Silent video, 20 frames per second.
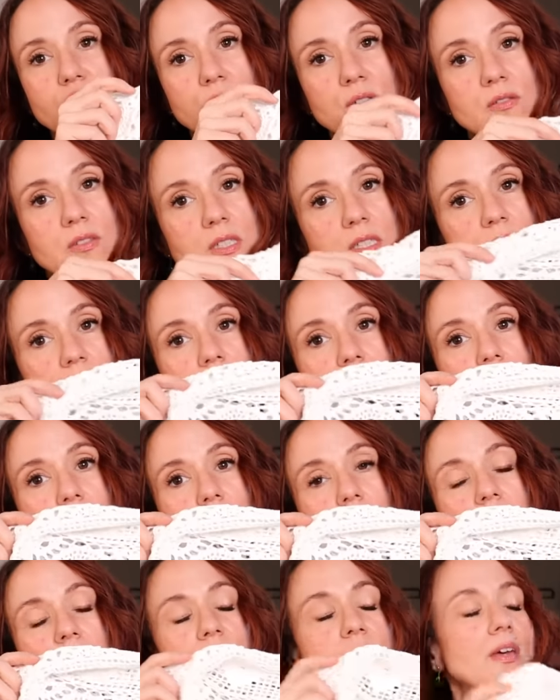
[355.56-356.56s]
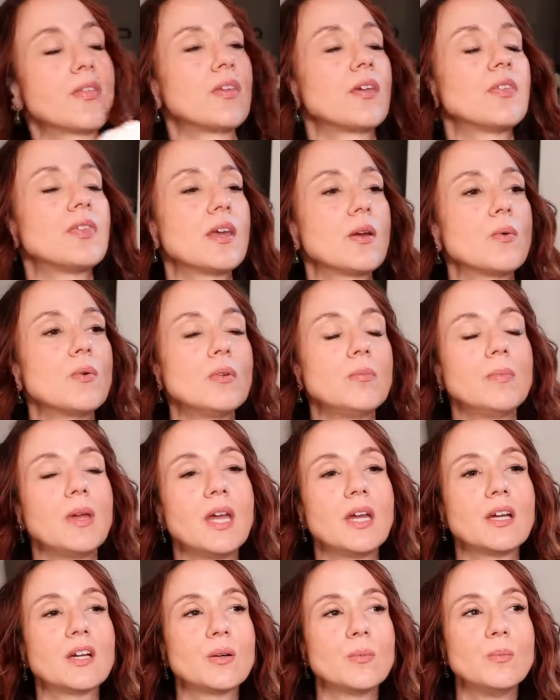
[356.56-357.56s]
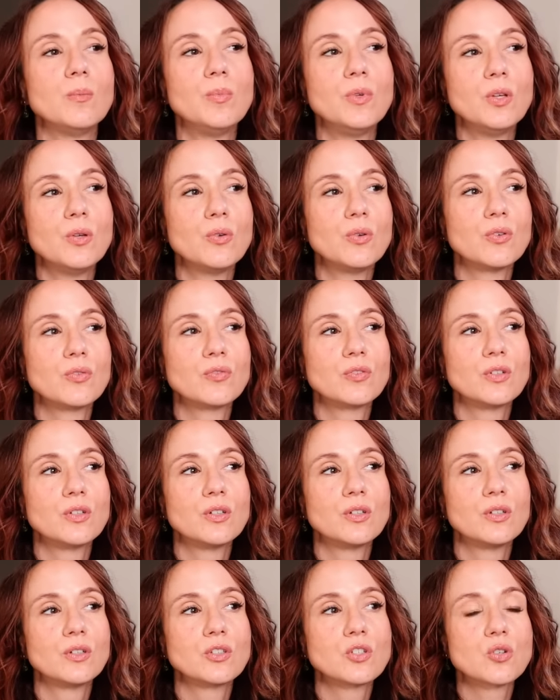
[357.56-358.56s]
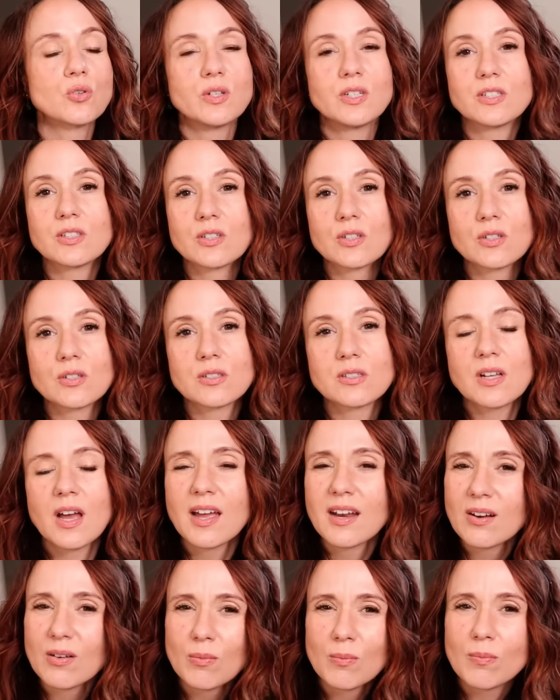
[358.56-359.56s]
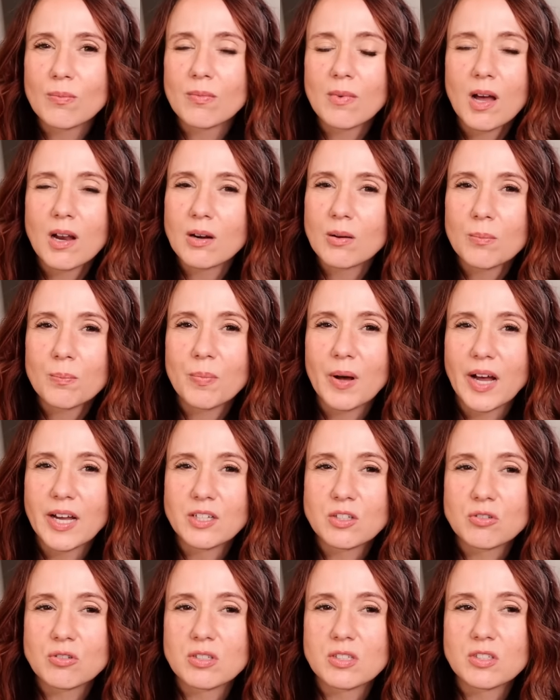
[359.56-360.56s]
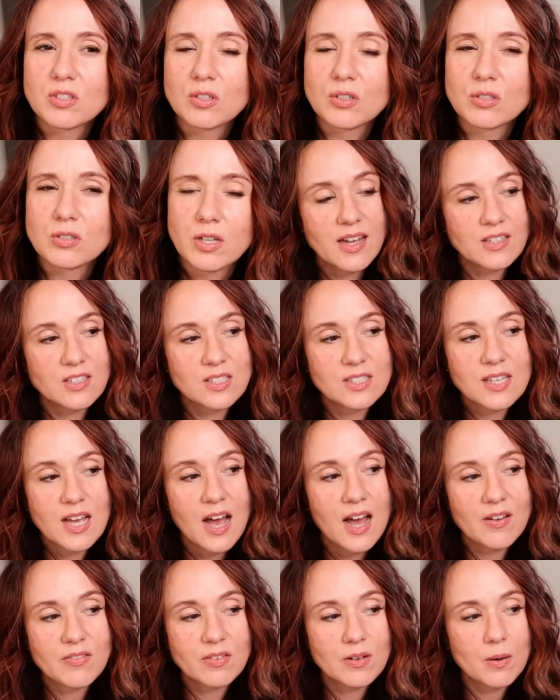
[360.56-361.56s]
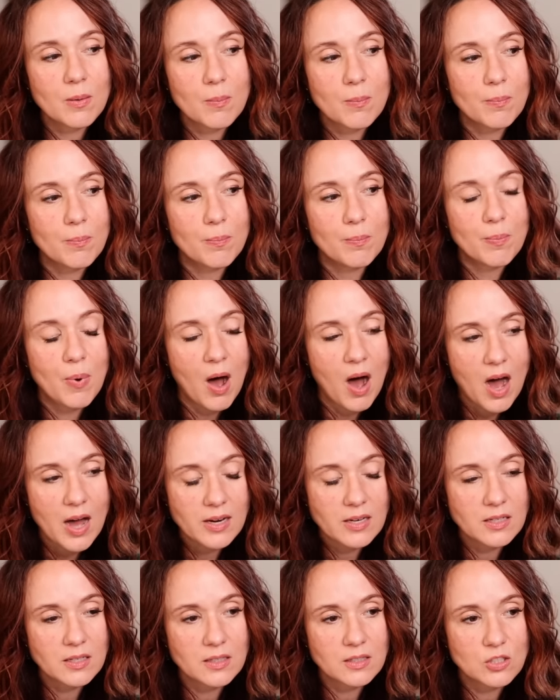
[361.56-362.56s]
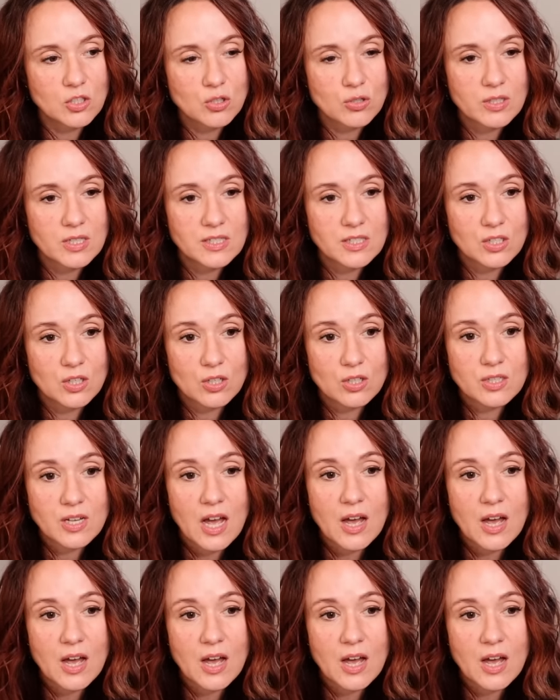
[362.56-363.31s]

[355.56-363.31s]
two of these. I thought that they would make beautiful tree skirts. I don't buy tree skirts. I just haven't bought tree skirts.